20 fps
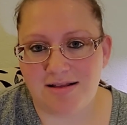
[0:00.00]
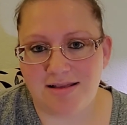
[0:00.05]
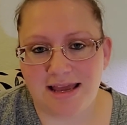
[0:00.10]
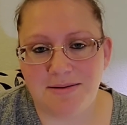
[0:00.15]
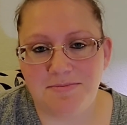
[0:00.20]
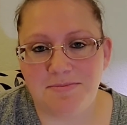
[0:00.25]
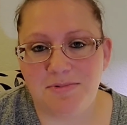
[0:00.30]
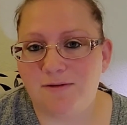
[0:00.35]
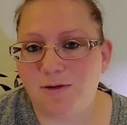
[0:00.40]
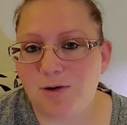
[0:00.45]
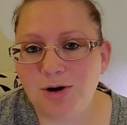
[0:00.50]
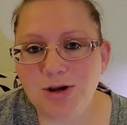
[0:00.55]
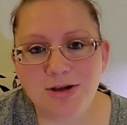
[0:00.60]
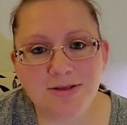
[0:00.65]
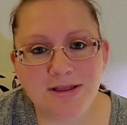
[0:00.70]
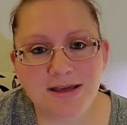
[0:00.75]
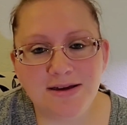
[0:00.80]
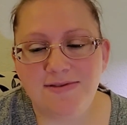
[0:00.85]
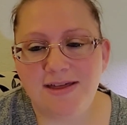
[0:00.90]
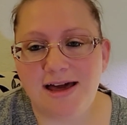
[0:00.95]
Like before you
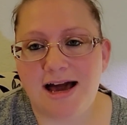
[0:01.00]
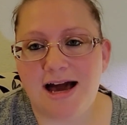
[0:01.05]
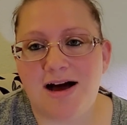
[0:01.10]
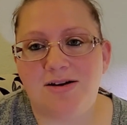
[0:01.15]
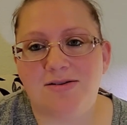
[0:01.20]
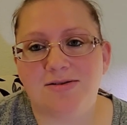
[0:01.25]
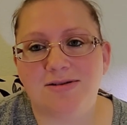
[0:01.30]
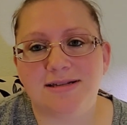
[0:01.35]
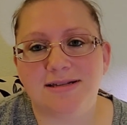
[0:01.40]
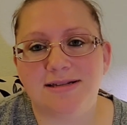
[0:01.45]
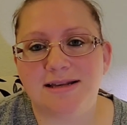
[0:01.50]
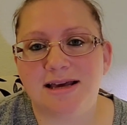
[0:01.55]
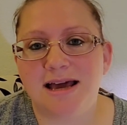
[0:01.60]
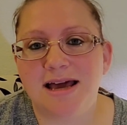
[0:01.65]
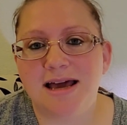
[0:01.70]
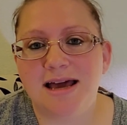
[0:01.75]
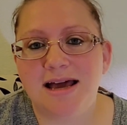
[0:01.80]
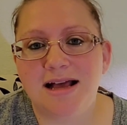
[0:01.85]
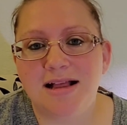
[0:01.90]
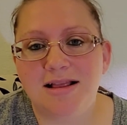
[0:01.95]
leave the house,
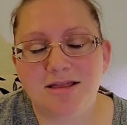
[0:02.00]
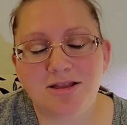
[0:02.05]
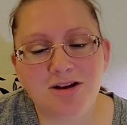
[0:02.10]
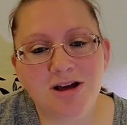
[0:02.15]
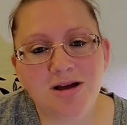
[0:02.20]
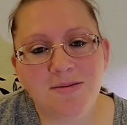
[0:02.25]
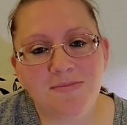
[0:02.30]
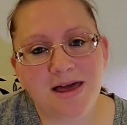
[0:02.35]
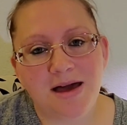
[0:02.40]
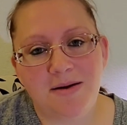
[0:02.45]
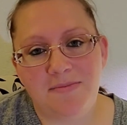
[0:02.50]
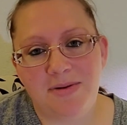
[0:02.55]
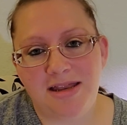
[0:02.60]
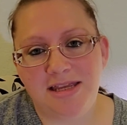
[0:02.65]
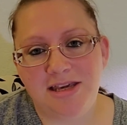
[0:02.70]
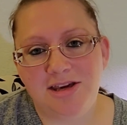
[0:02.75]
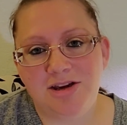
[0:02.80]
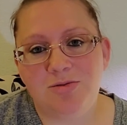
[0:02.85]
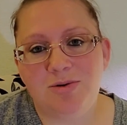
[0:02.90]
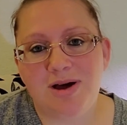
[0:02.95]
look up that
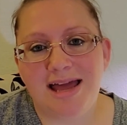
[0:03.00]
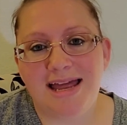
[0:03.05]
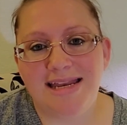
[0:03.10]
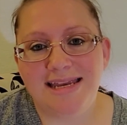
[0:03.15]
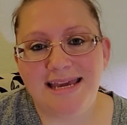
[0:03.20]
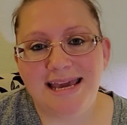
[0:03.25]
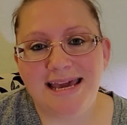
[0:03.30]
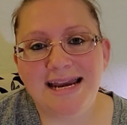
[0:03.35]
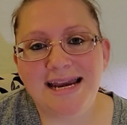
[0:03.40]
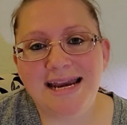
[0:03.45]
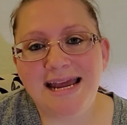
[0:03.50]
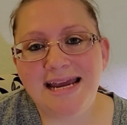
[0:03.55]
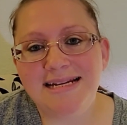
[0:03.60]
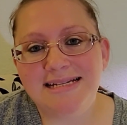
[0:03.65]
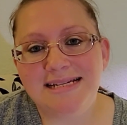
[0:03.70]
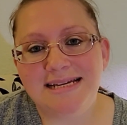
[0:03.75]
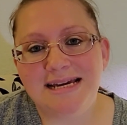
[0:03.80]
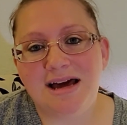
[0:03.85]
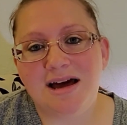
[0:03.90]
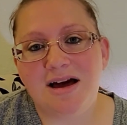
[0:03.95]
menu and get an
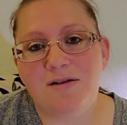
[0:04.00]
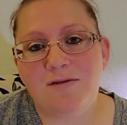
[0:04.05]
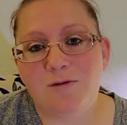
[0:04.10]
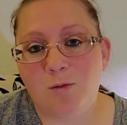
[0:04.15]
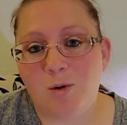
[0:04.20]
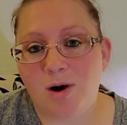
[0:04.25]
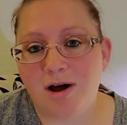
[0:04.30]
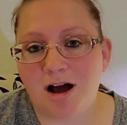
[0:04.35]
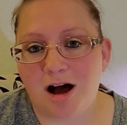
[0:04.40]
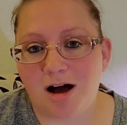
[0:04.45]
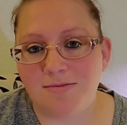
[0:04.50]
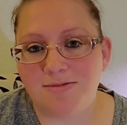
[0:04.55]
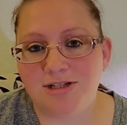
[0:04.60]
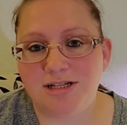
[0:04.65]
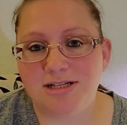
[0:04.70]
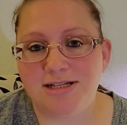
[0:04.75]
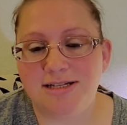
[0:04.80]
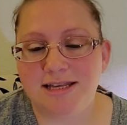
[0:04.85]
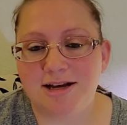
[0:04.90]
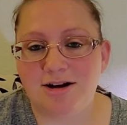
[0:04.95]
idea of what
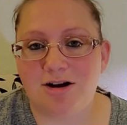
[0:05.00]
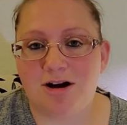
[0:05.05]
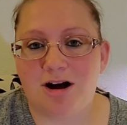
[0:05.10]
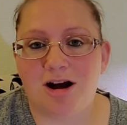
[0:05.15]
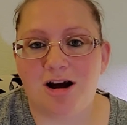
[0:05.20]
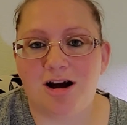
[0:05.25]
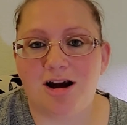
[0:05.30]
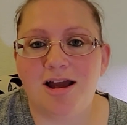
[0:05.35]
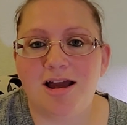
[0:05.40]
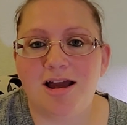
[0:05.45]
options there are